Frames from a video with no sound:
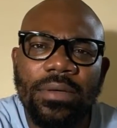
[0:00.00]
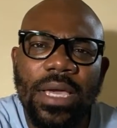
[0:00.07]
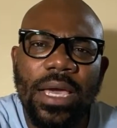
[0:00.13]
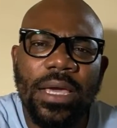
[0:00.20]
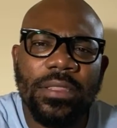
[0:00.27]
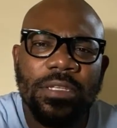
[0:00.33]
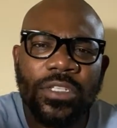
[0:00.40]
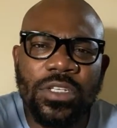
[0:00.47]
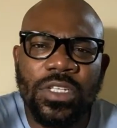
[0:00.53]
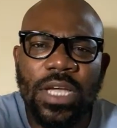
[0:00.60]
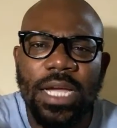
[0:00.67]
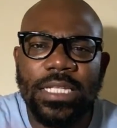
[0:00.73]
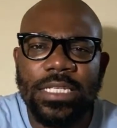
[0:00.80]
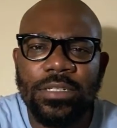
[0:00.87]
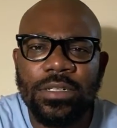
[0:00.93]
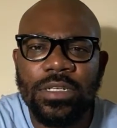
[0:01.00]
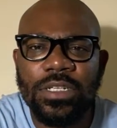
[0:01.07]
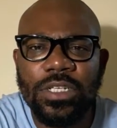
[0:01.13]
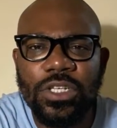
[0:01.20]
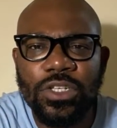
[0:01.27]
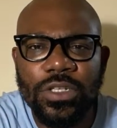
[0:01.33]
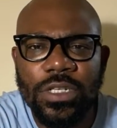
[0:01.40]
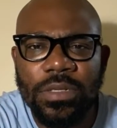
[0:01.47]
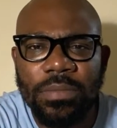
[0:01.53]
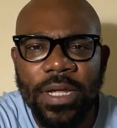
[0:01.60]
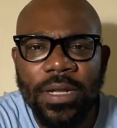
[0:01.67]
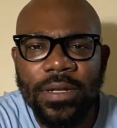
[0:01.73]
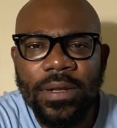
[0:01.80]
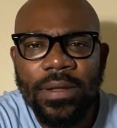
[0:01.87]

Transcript: Yeah, the societal conditioning, man.